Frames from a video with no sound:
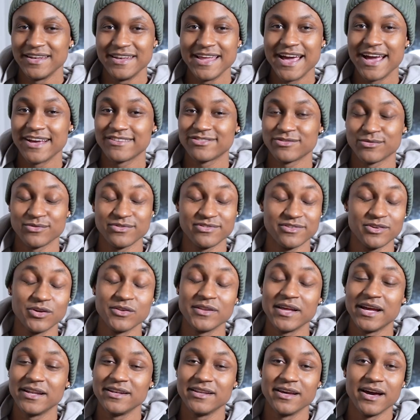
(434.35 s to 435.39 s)
Next, we're still
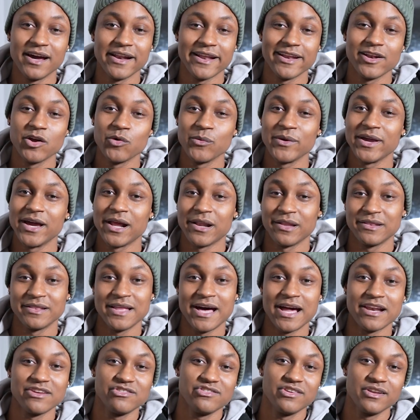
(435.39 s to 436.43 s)
not done. I know we got a
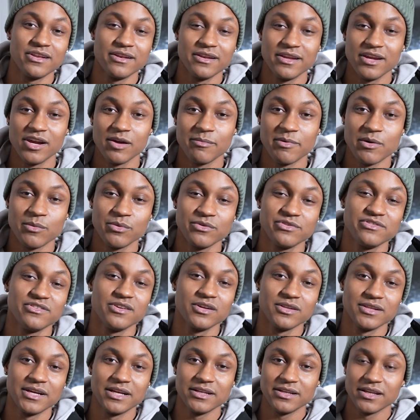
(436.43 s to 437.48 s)
lot of shit in here, but we're
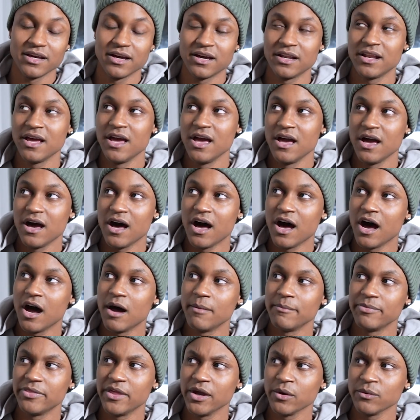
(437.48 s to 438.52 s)
still not done.
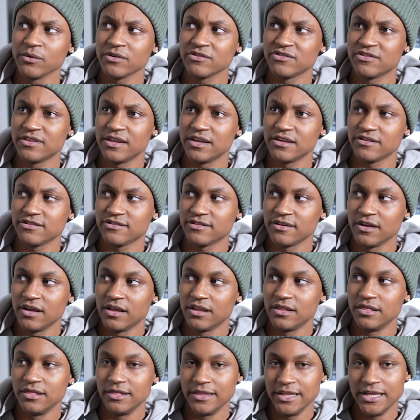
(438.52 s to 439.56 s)
There was this
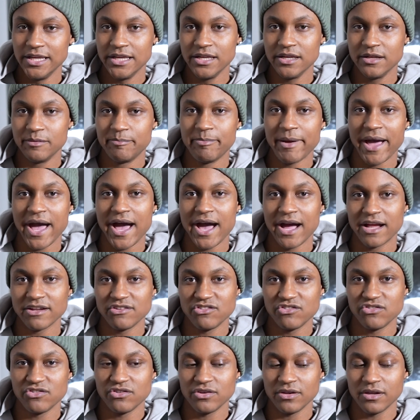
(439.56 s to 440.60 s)
lead
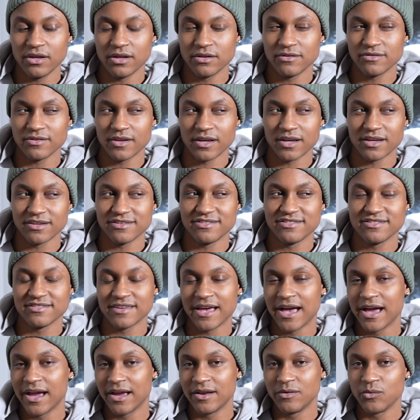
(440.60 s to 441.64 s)
patch. It's like a
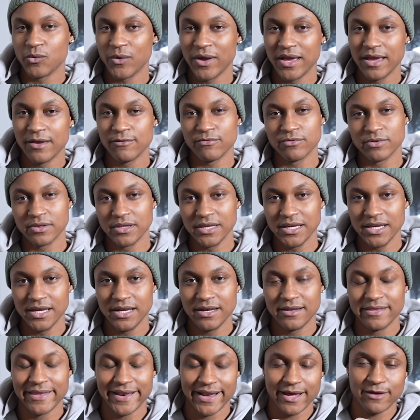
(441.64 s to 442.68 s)
sine wave
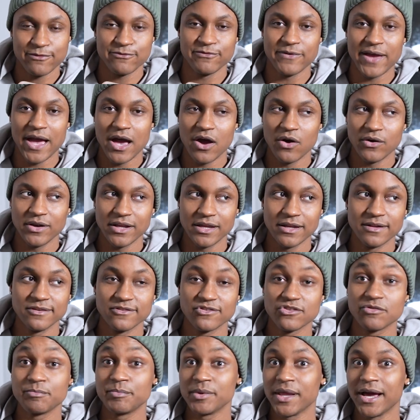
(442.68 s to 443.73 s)
lead that I found in
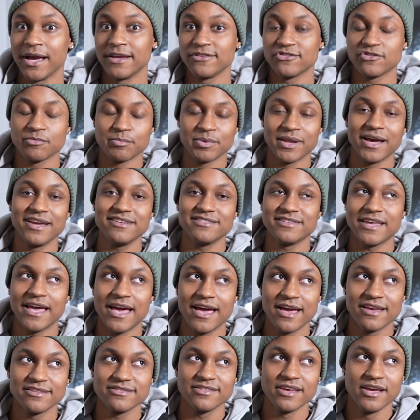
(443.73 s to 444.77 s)
Splice. Splice
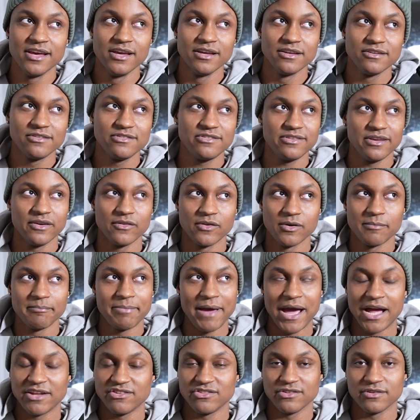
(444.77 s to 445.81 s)
has serum
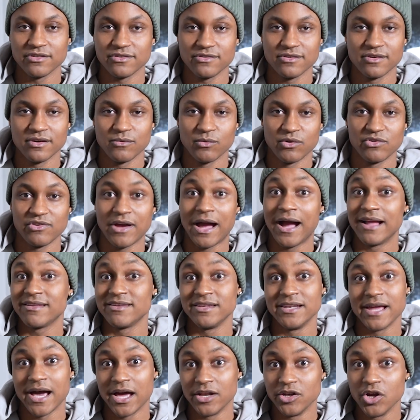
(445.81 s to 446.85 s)
patches, which I
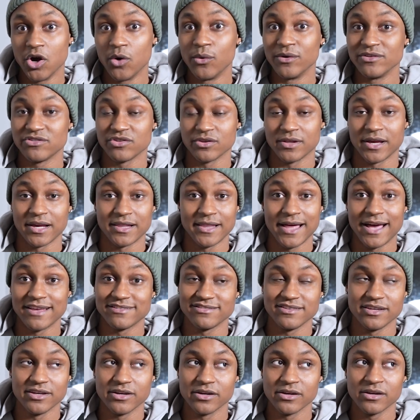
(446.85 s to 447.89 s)
did not know until like
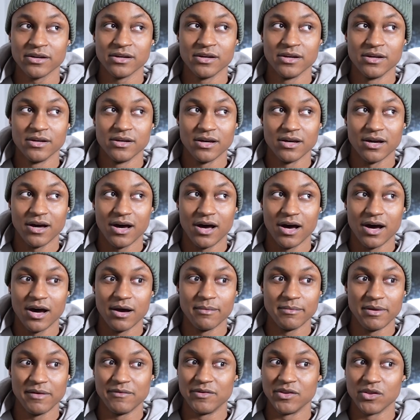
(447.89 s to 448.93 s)
last year.
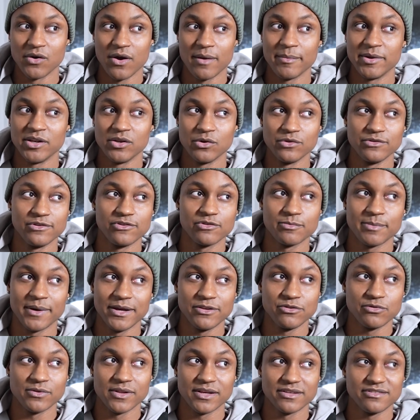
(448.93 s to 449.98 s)
Even though I've been using
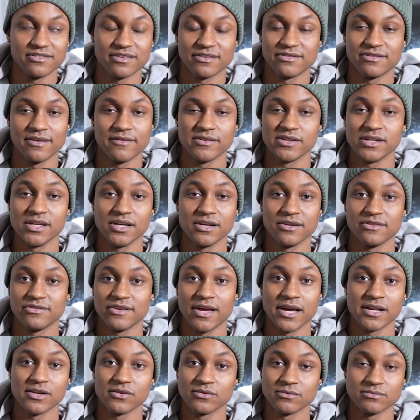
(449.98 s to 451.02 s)
Splice for like 6-7 years,
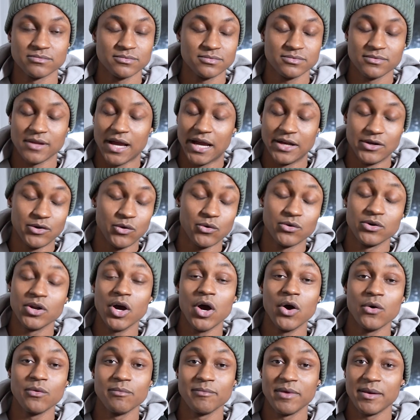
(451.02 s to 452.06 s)
I don't
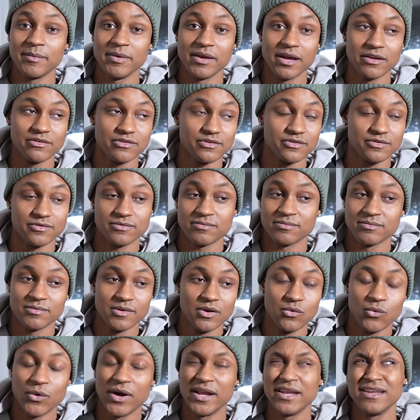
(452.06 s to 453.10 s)
know. Maybe I
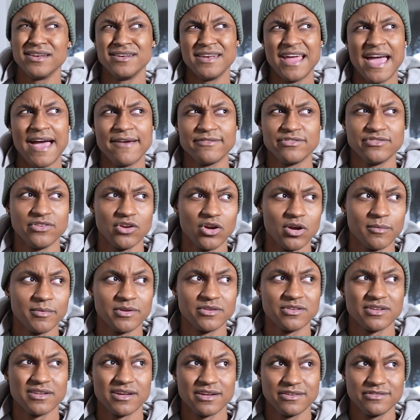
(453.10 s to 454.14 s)
didn't have serum
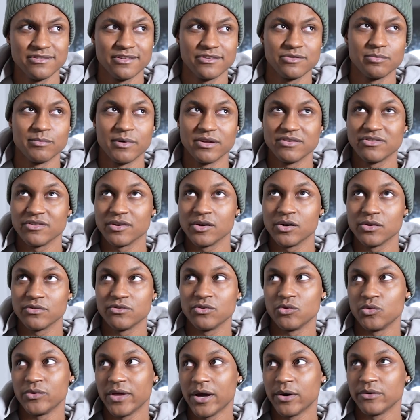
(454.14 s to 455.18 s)
until like 6 months ago
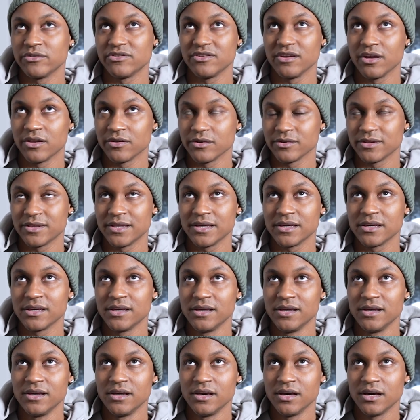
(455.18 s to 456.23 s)
too. That was the other thing.
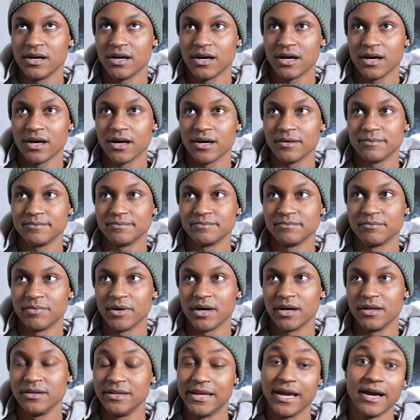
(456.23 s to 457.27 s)

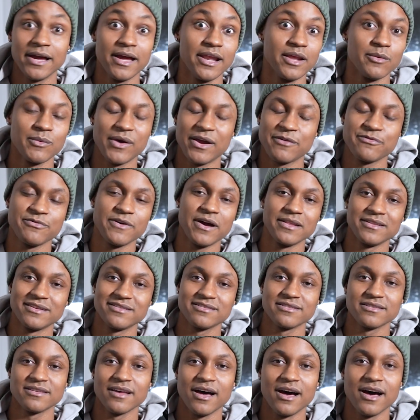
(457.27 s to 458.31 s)
But yeah, anyway, I found
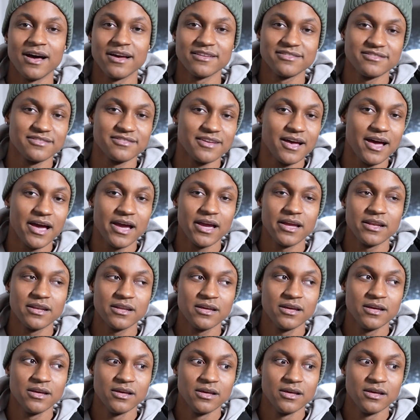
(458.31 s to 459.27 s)
this sine